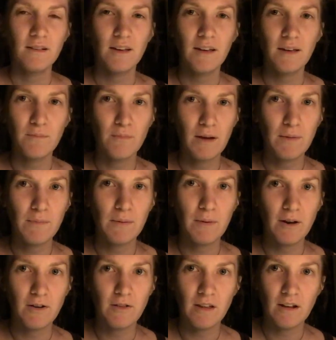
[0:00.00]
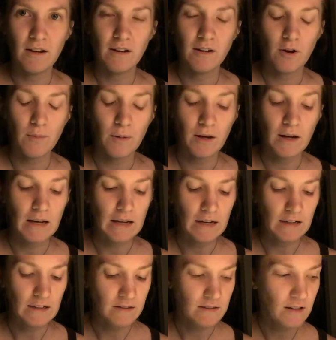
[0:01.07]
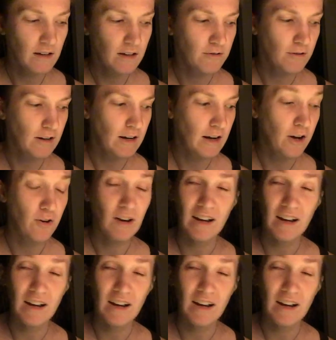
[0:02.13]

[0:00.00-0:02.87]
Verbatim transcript: it might be better than, you know, I'm not getting any sun right now.